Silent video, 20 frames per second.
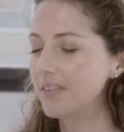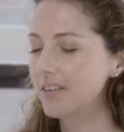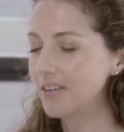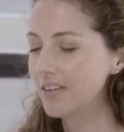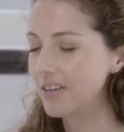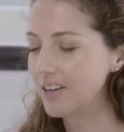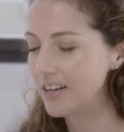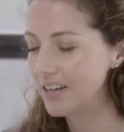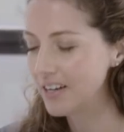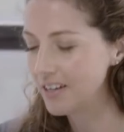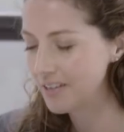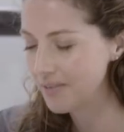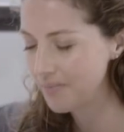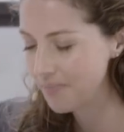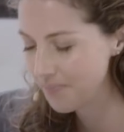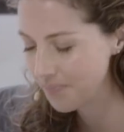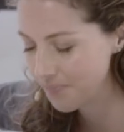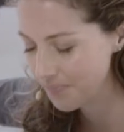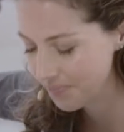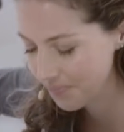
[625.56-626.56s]

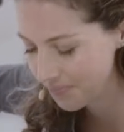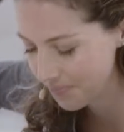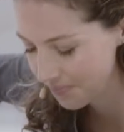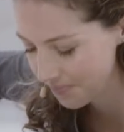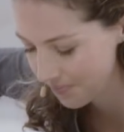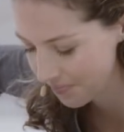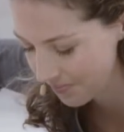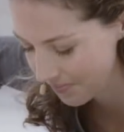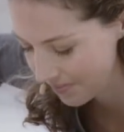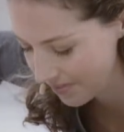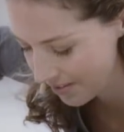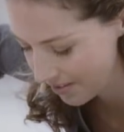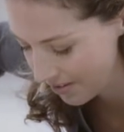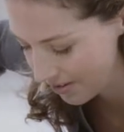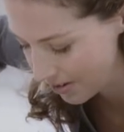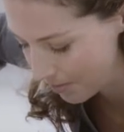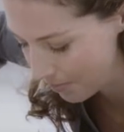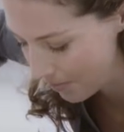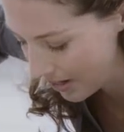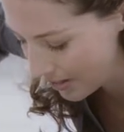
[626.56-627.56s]
Good.
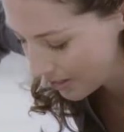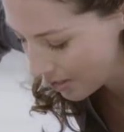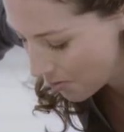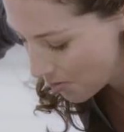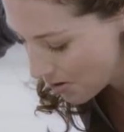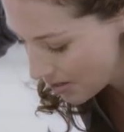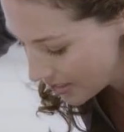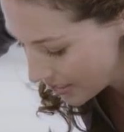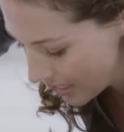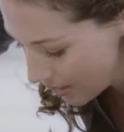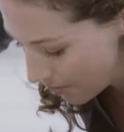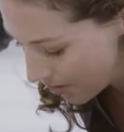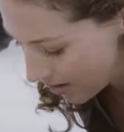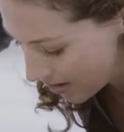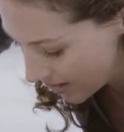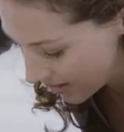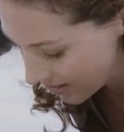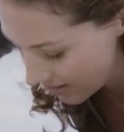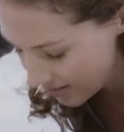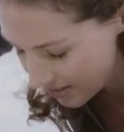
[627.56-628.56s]
Good. Pillow will stay
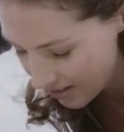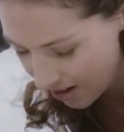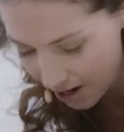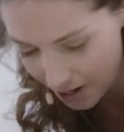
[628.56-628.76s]
where it is.